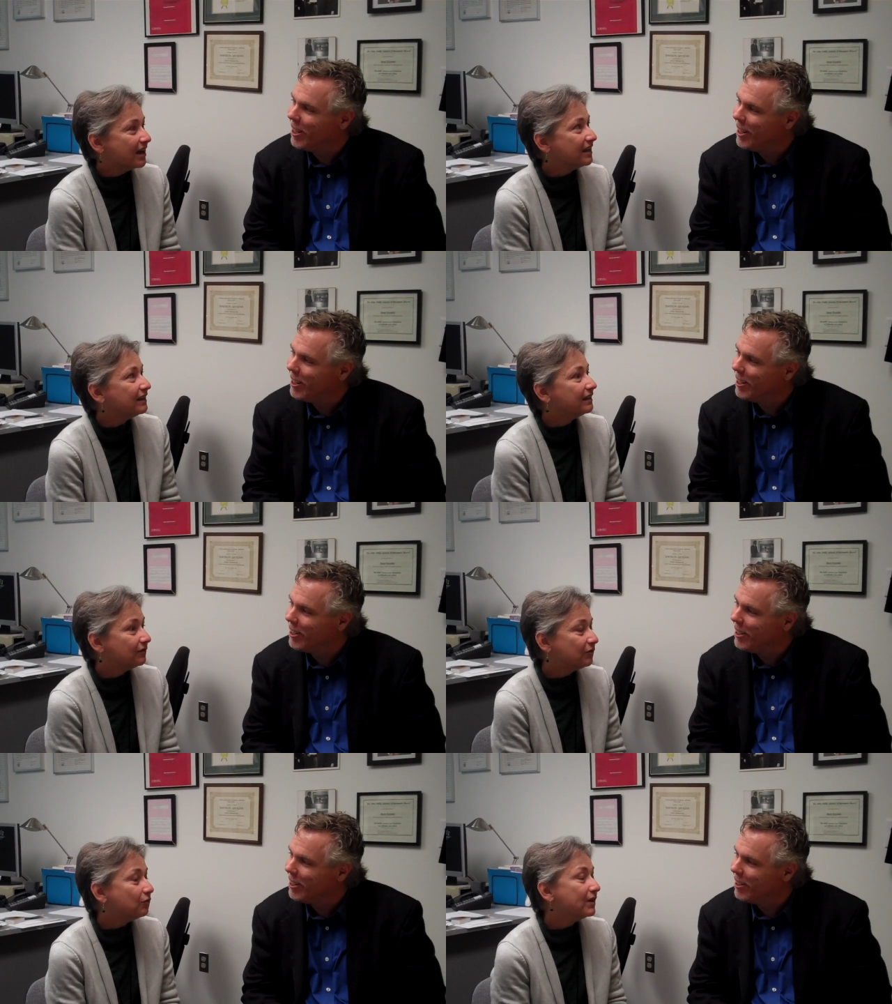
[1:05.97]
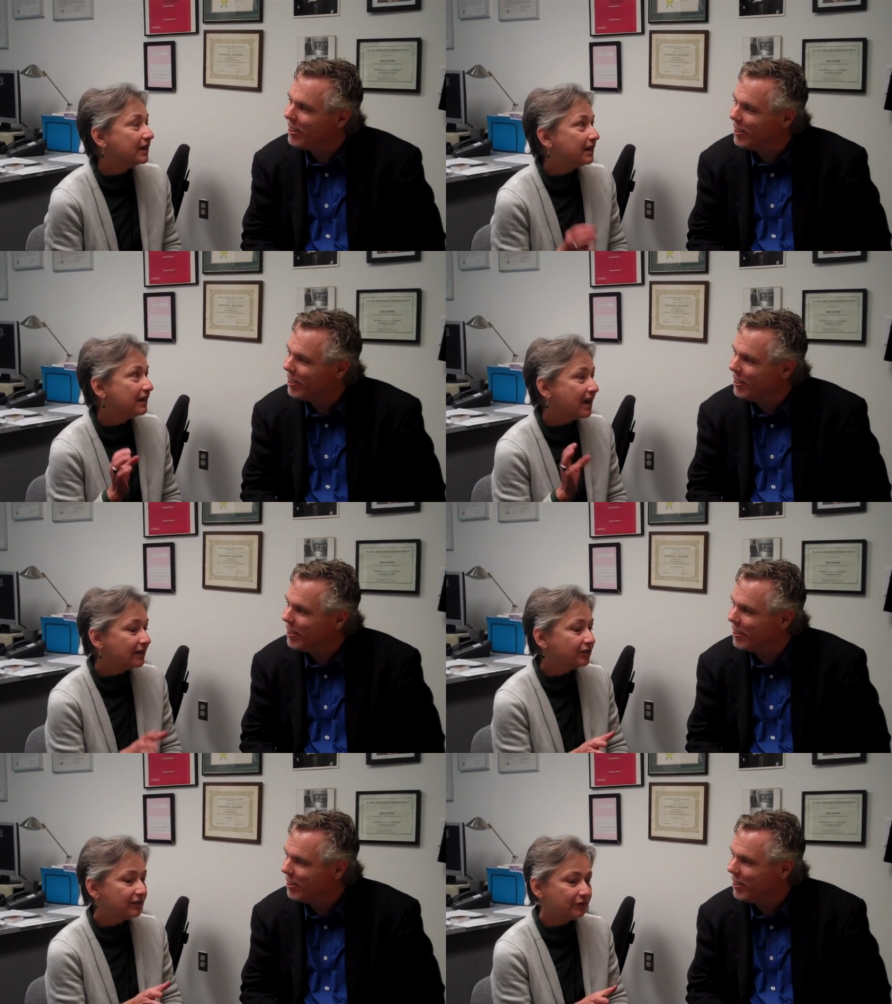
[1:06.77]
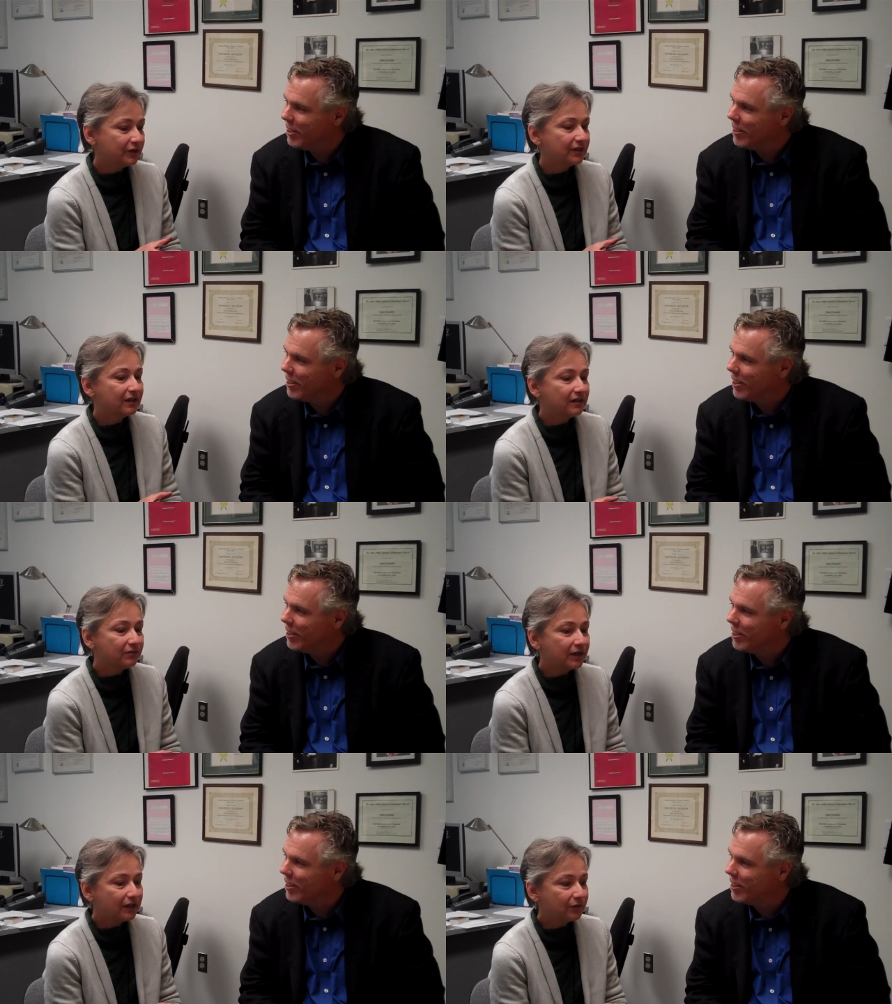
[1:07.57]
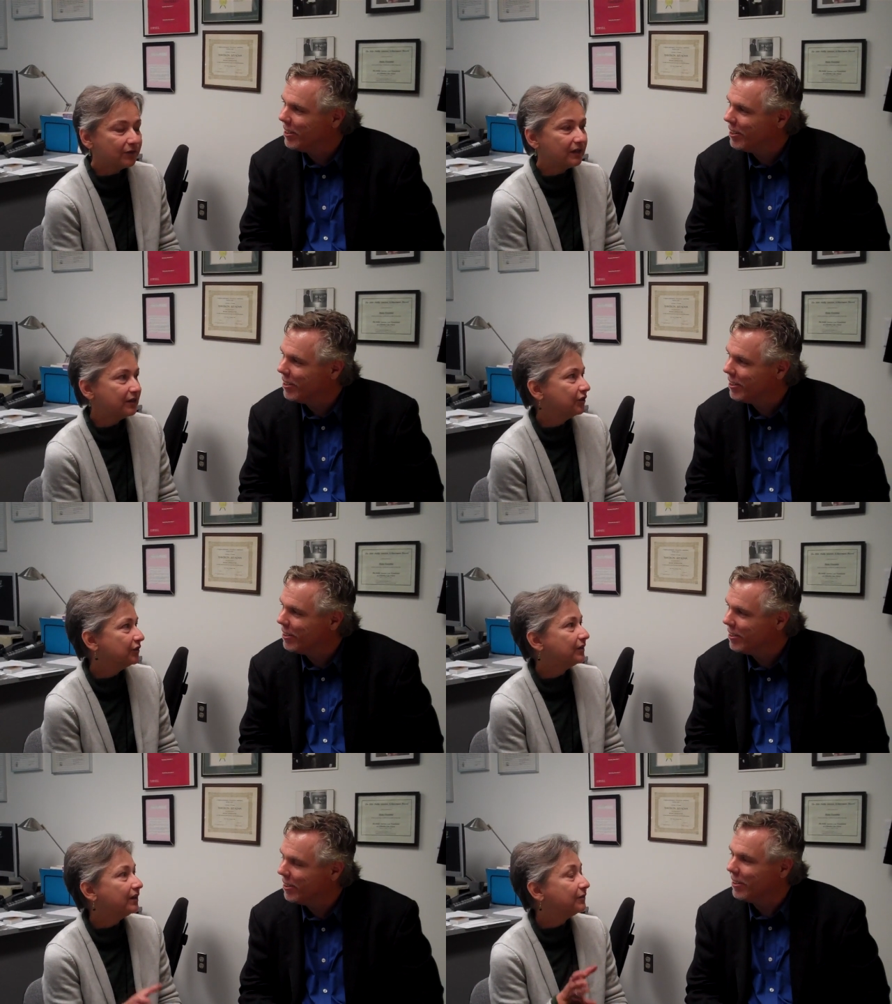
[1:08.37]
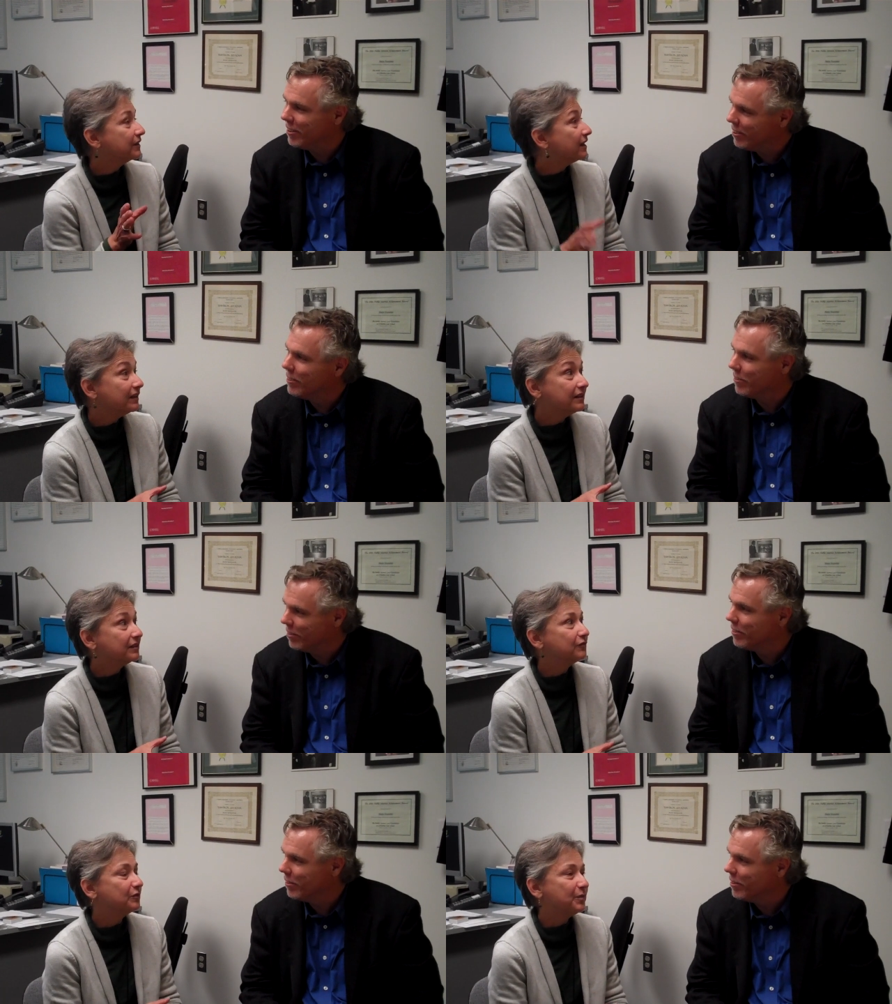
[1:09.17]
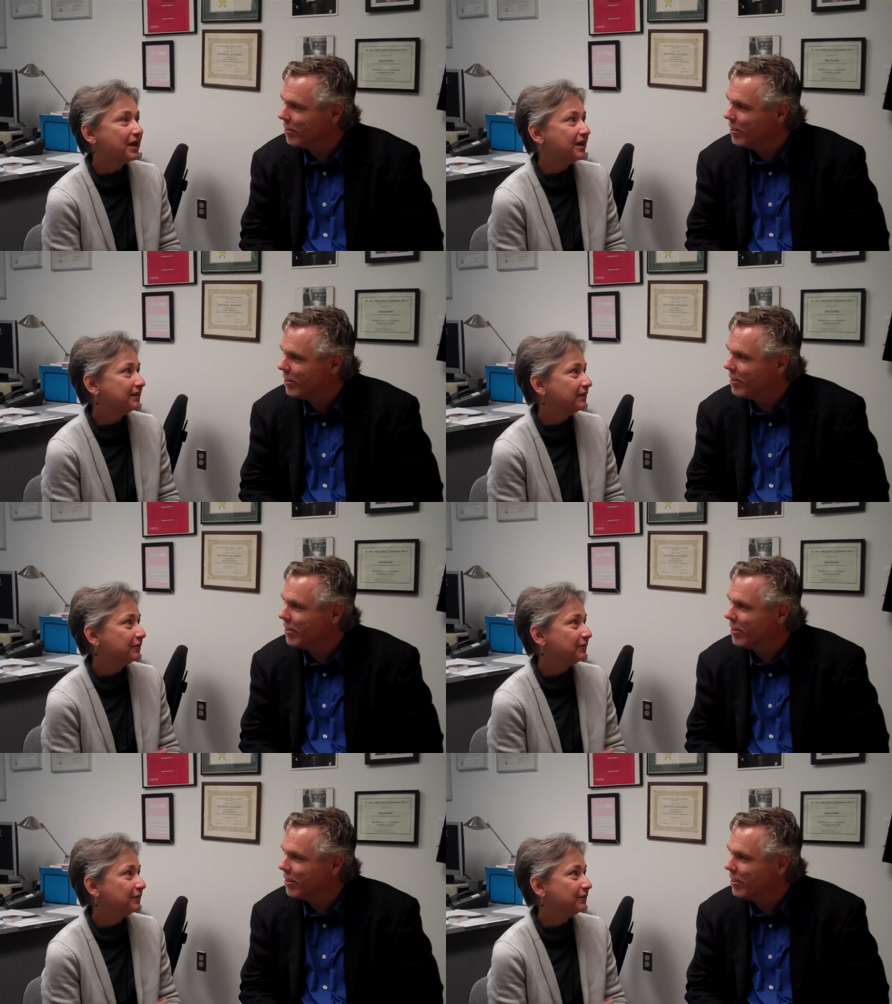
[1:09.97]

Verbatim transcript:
Speaker 1: I, when I actually first got involved with the issue, I was on a different path.